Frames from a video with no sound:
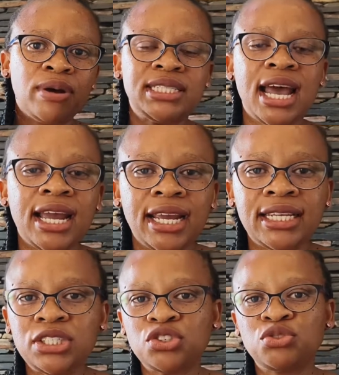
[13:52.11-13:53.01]

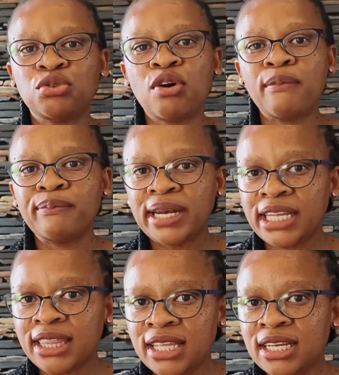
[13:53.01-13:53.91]
target is to
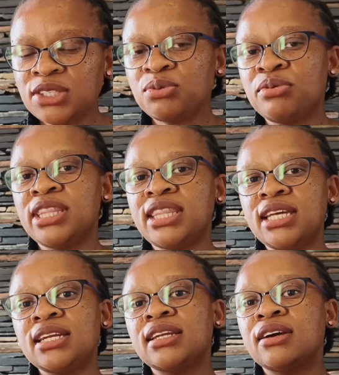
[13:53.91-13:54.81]
complete this
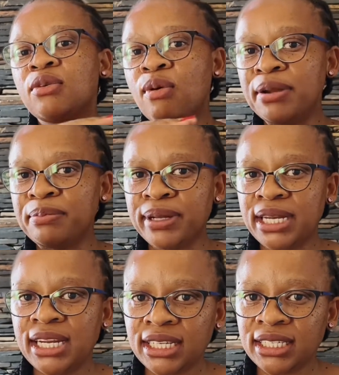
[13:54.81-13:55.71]
within 1
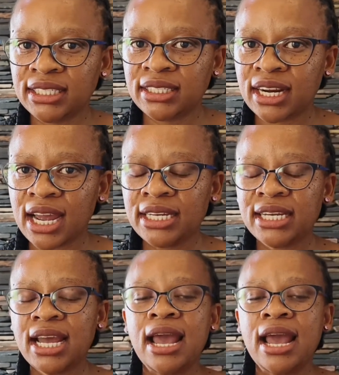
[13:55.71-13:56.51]
million, right?